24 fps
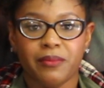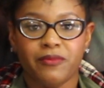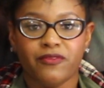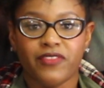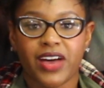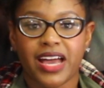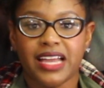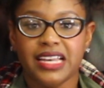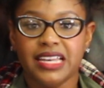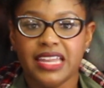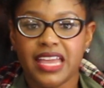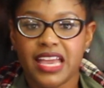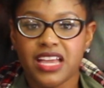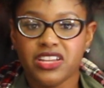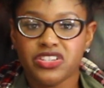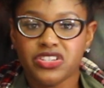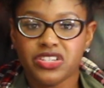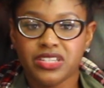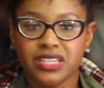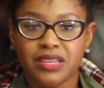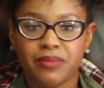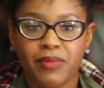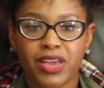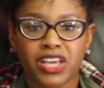
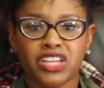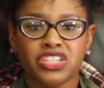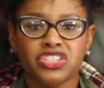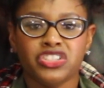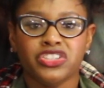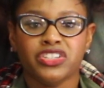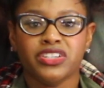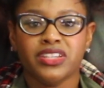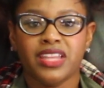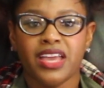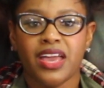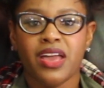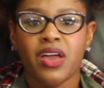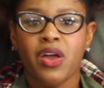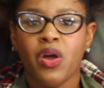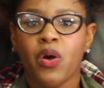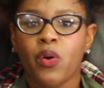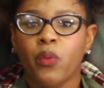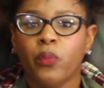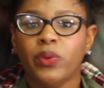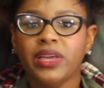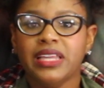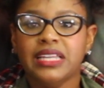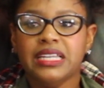financially, making sure that
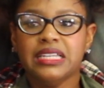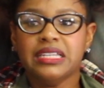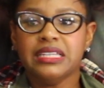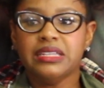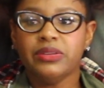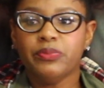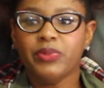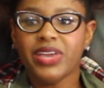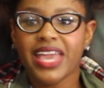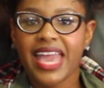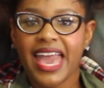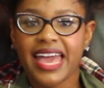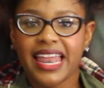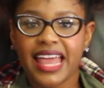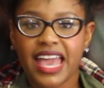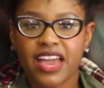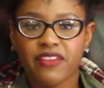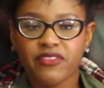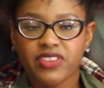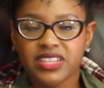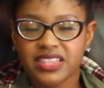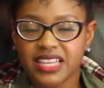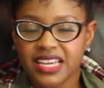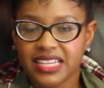we had
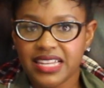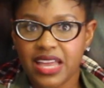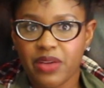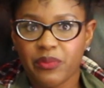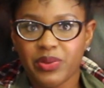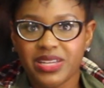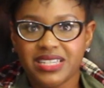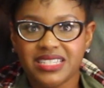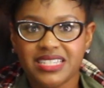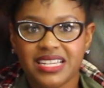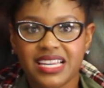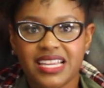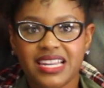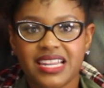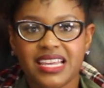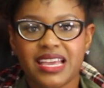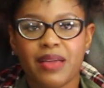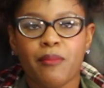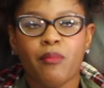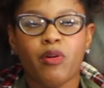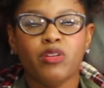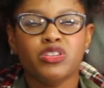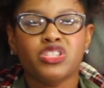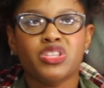everything that we
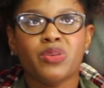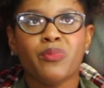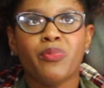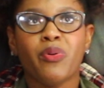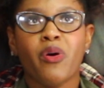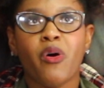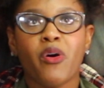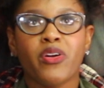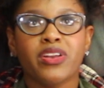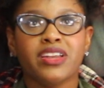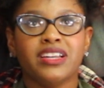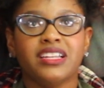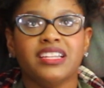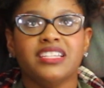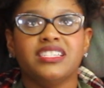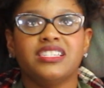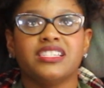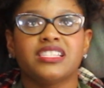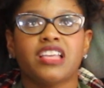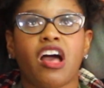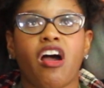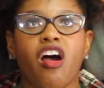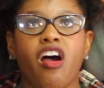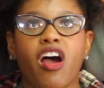needed, and most importantly,
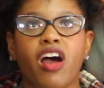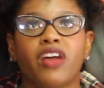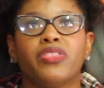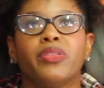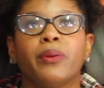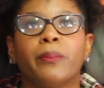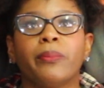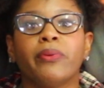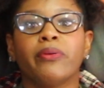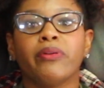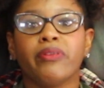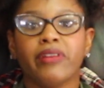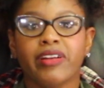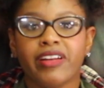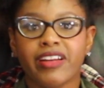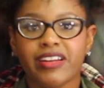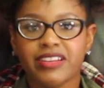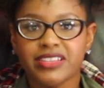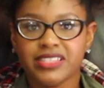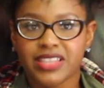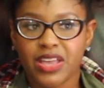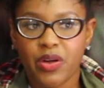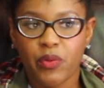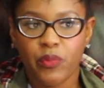just all the
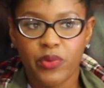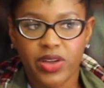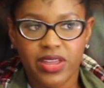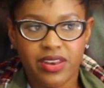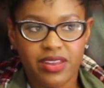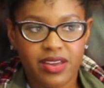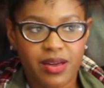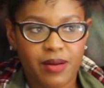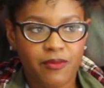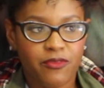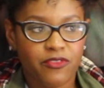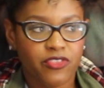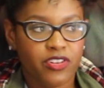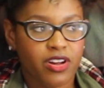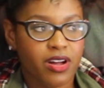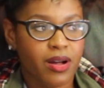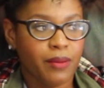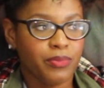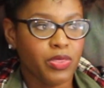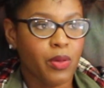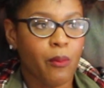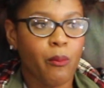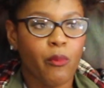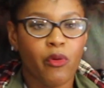prayers that went up,
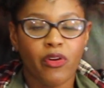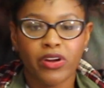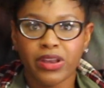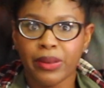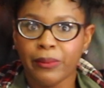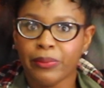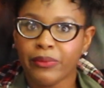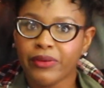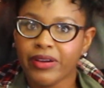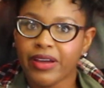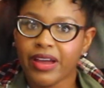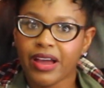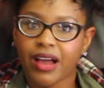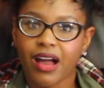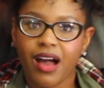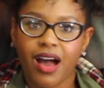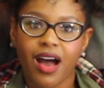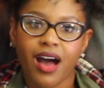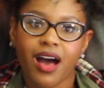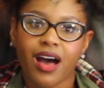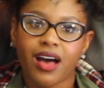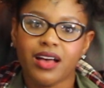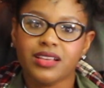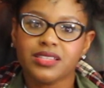from the morning prayer
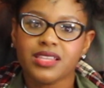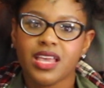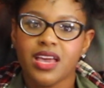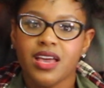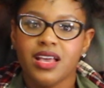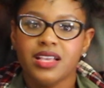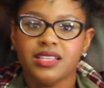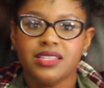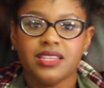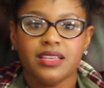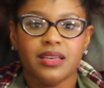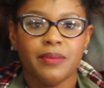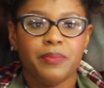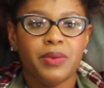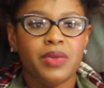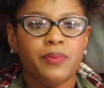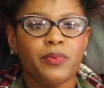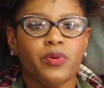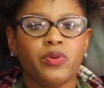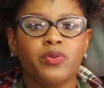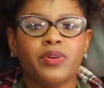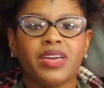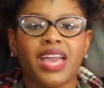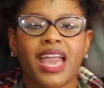calls to
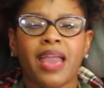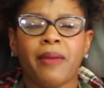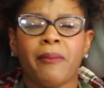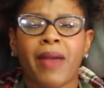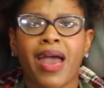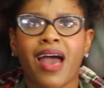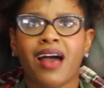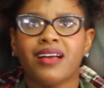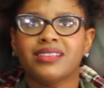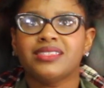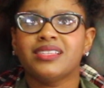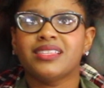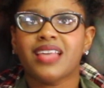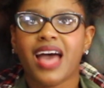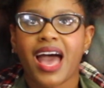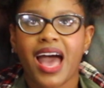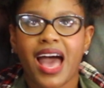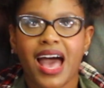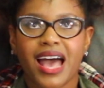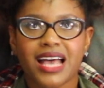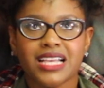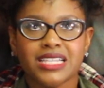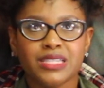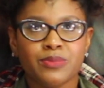people who came out to the
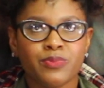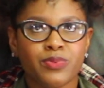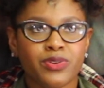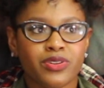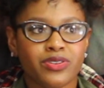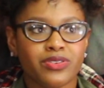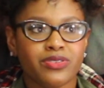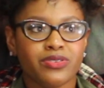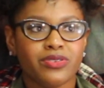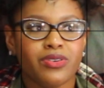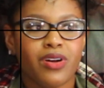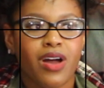hospital,